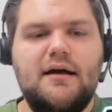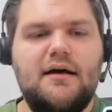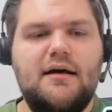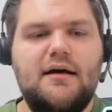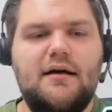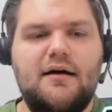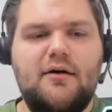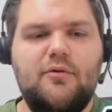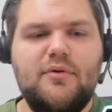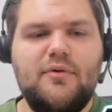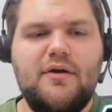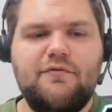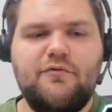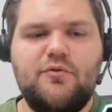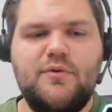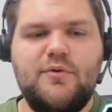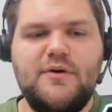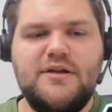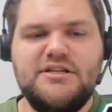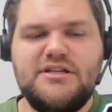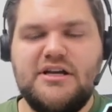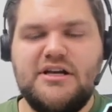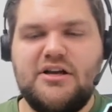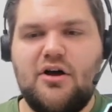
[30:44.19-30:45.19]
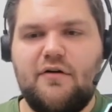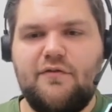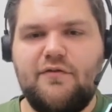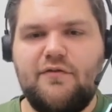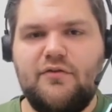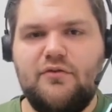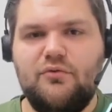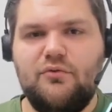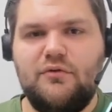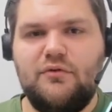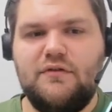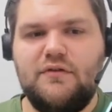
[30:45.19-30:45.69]
We have Queen Jack
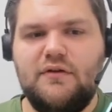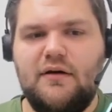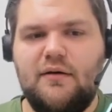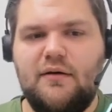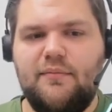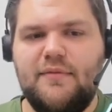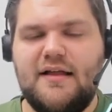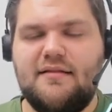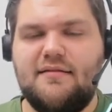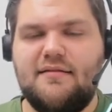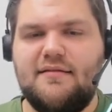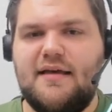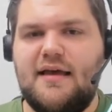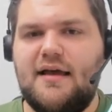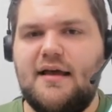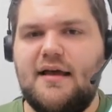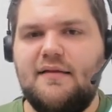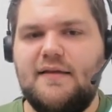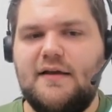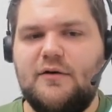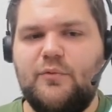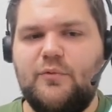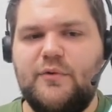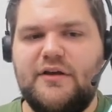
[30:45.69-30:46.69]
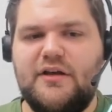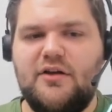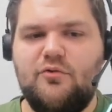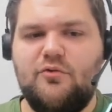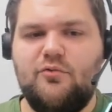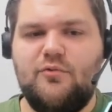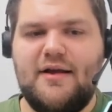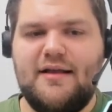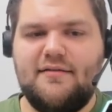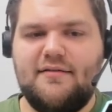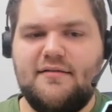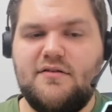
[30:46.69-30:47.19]
offsuit. That's a hand that we
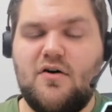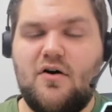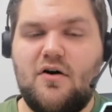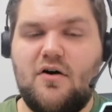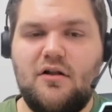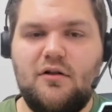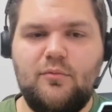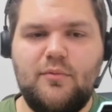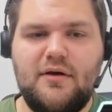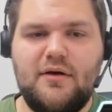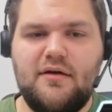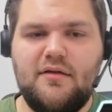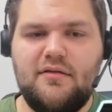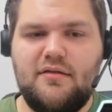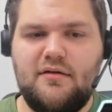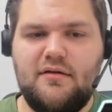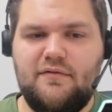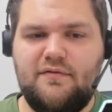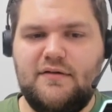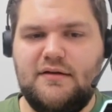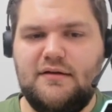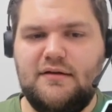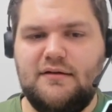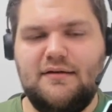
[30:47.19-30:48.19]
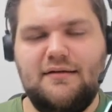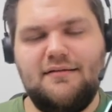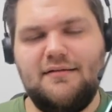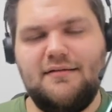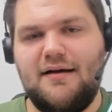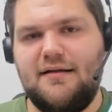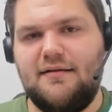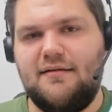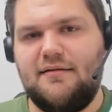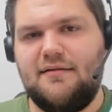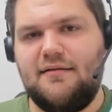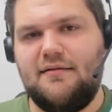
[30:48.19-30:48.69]
can raise call with if he
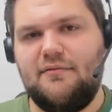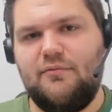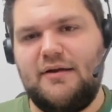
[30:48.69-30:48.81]
decides